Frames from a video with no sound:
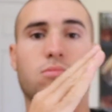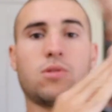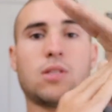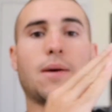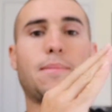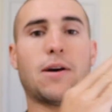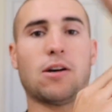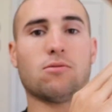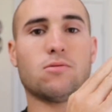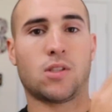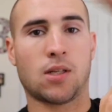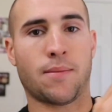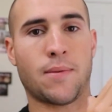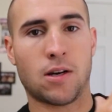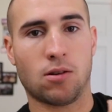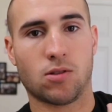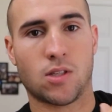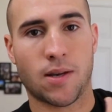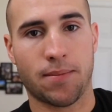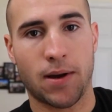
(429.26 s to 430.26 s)
Time out, time
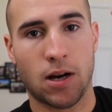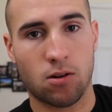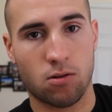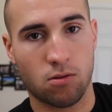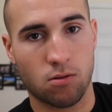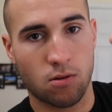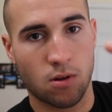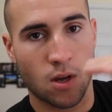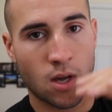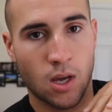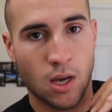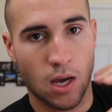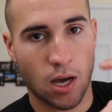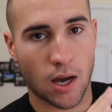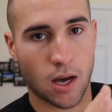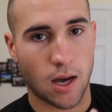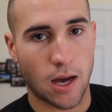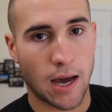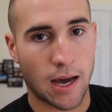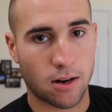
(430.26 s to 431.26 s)
out, time out.
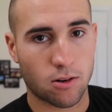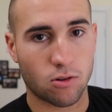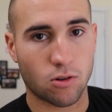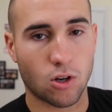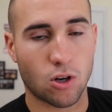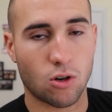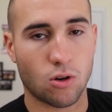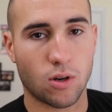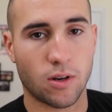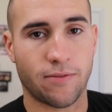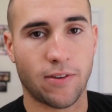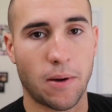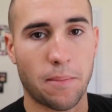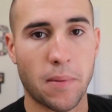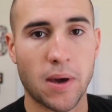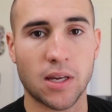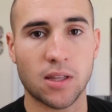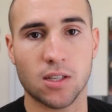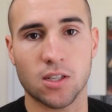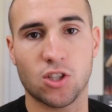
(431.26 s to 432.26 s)
I don't know if I
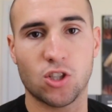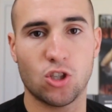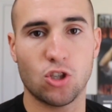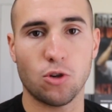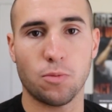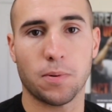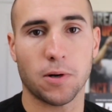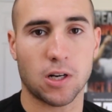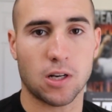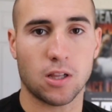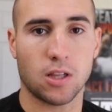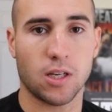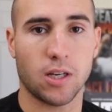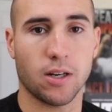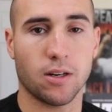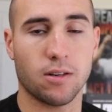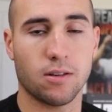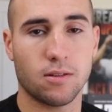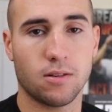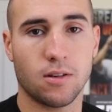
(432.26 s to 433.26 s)
made this super
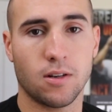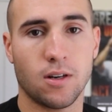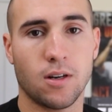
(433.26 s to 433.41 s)
clear.